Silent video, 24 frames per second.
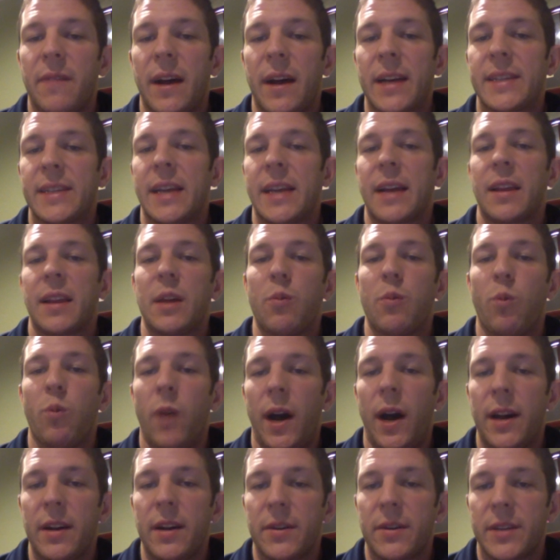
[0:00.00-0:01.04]
exactly
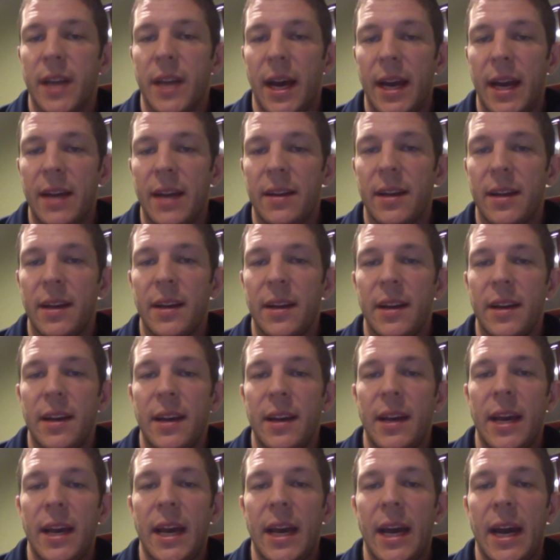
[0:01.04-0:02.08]
why you're tight,
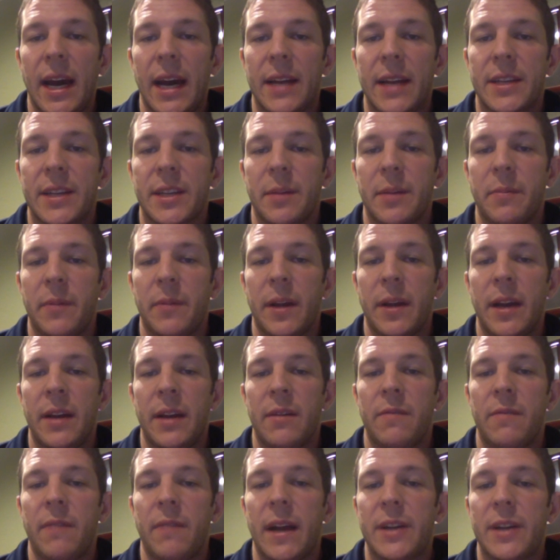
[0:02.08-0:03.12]
and some
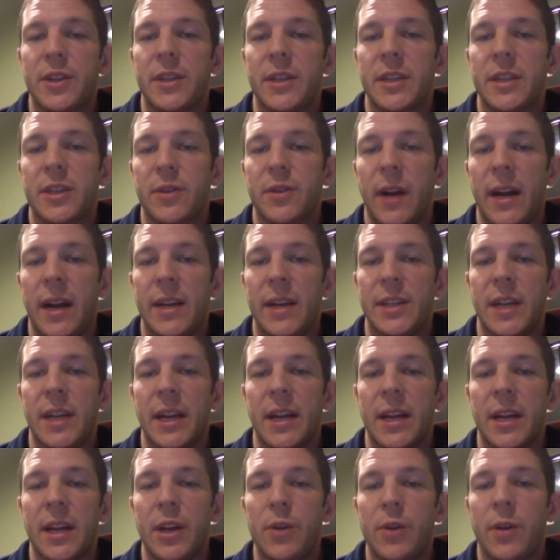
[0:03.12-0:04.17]
interventions and strategies
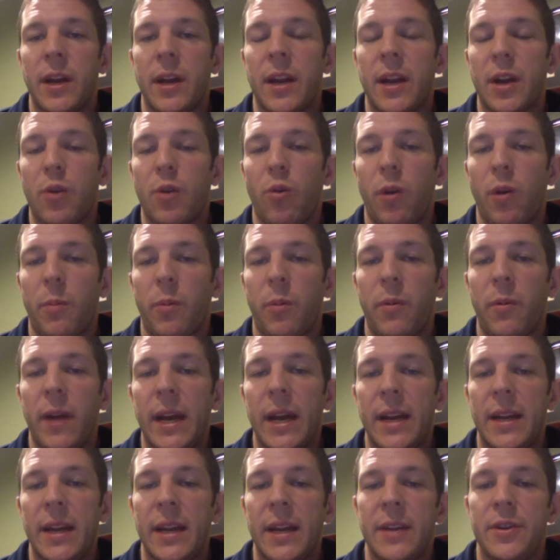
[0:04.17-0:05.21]
that you can
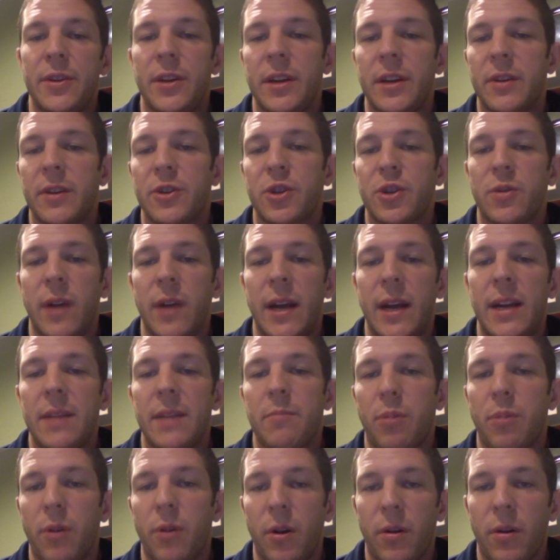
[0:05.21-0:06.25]
incorporate into your
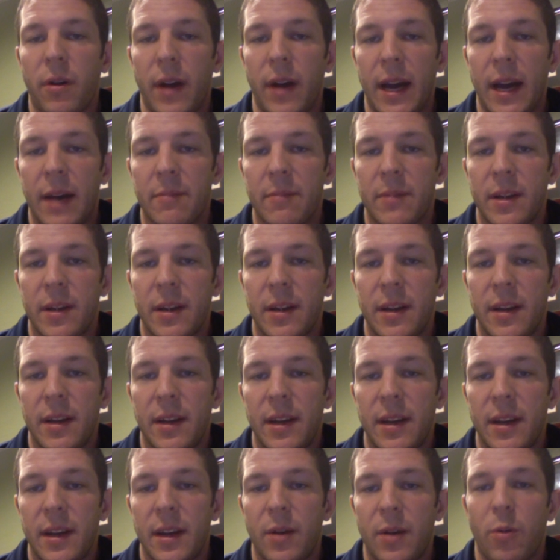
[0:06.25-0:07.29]
training program
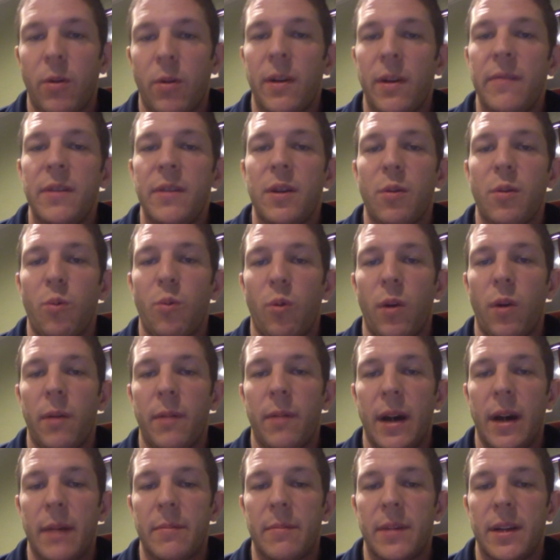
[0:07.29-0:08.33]
or even your
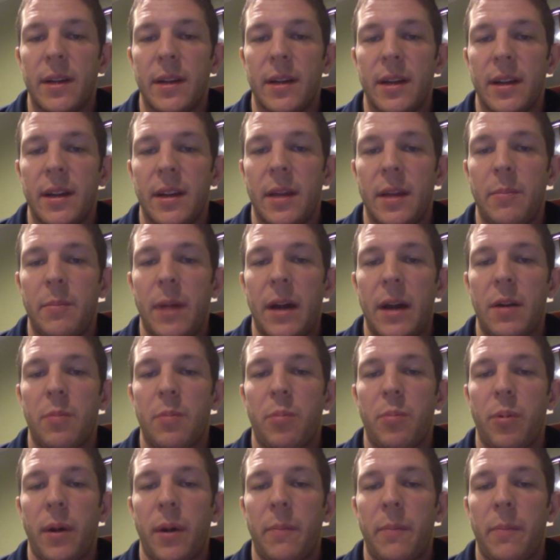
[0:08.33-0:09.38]
warm-up to better
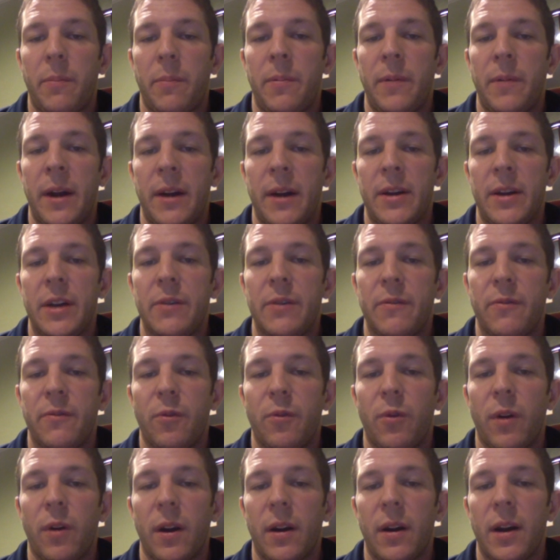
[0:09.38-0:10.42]
prepare you
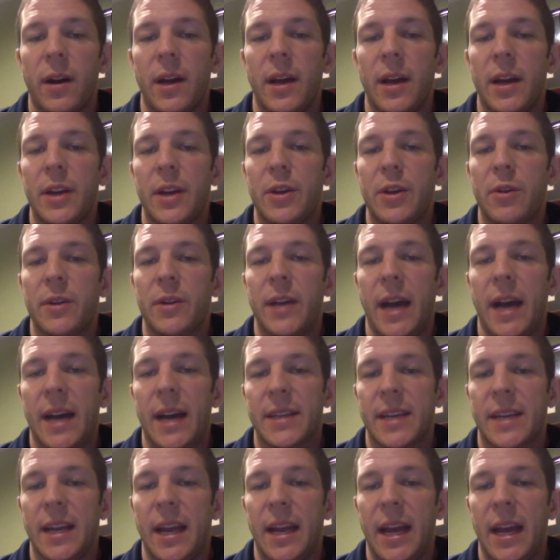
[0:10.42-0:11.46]
for your
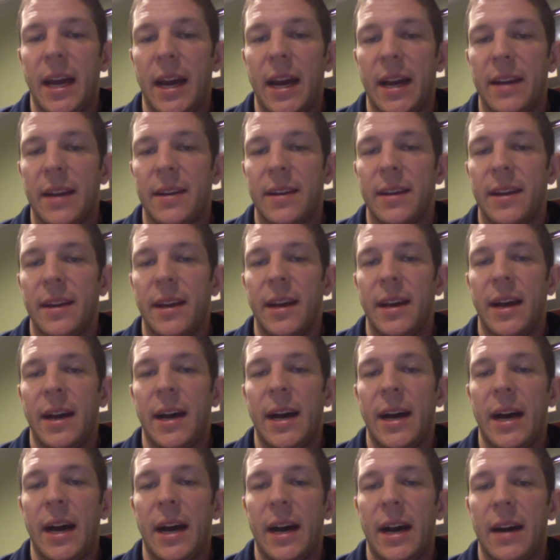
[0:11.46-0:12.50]
task at hand
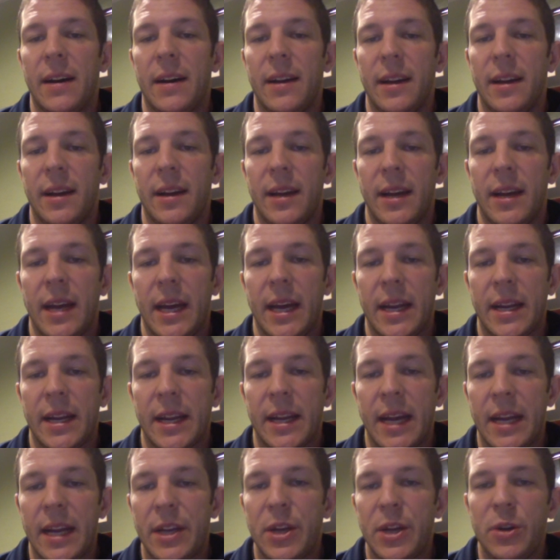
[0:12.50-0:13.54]
and
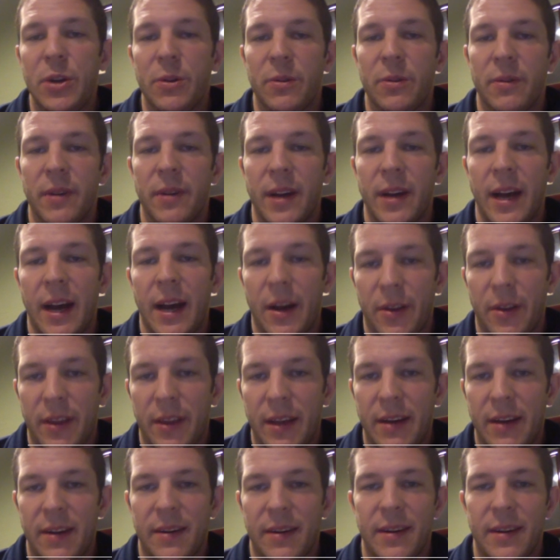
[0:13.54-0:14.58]
get you
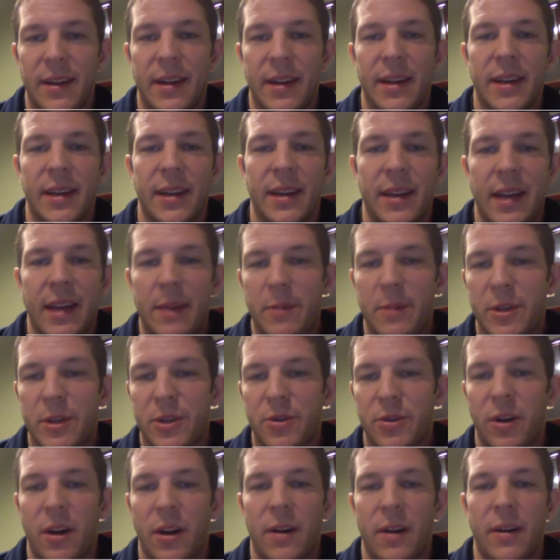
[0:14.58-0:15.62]
healthier, keep you
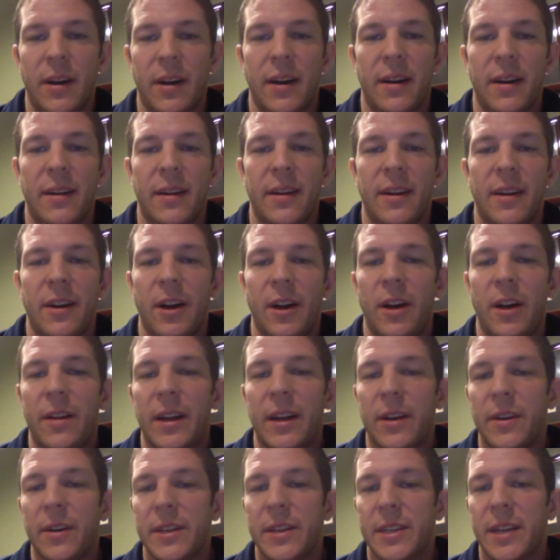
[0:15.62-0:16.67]
stronger, all
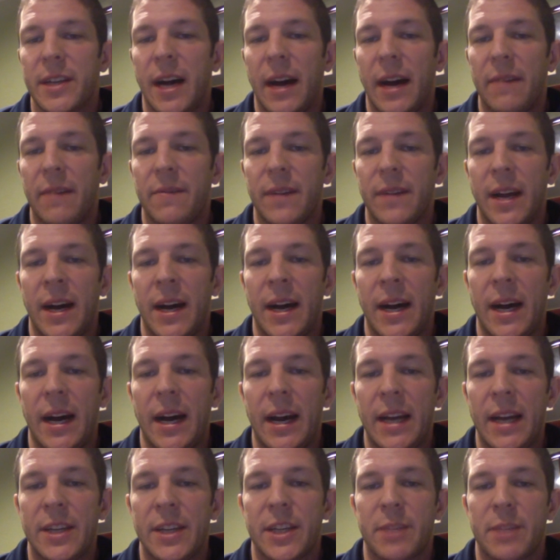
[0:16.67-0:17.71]
that good stuff,
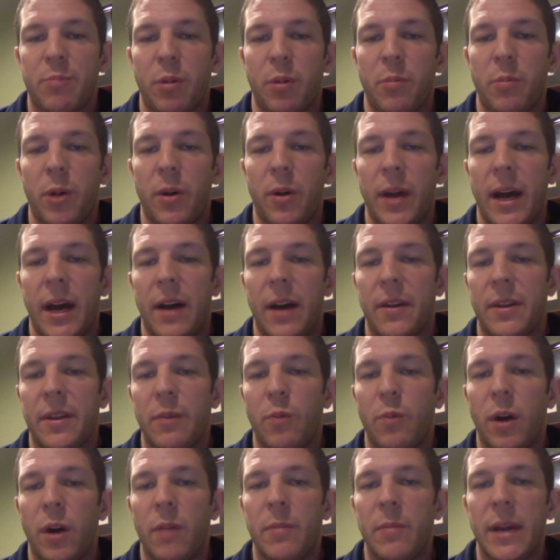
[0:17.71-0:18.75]
and just promote health
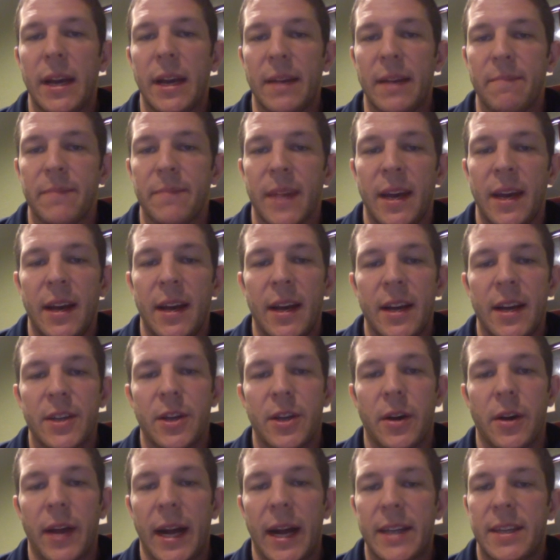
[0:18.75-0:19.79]
and well-being.
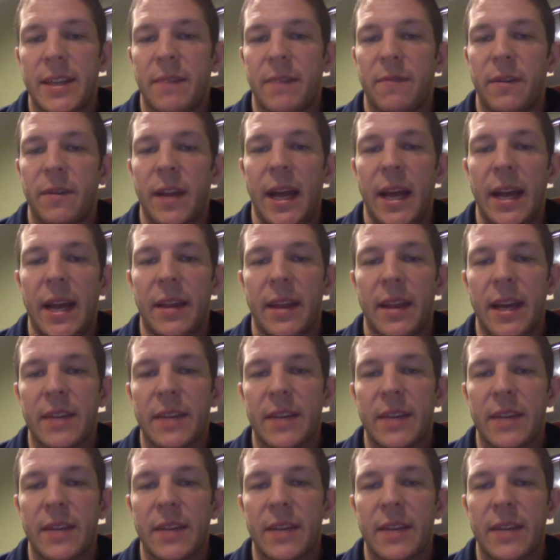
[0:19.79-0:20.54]
So that's it for today. Thanks